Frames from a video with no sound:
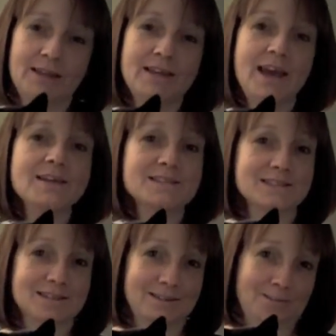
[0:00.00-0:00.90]

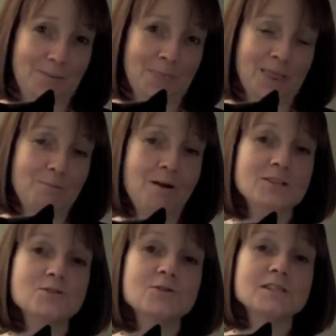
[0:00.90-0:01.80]
Yes,
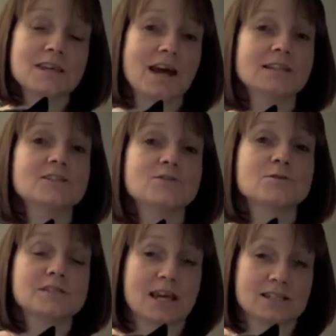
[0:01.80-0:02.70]
my daughter's cat is
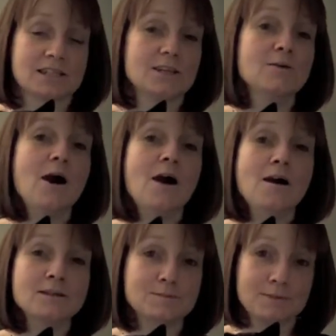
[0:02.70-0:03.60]
called Sexy. You
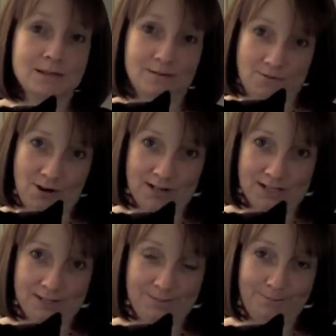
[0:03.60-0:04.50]
heard me
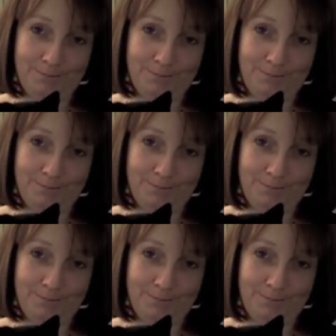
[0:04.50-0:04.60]
right.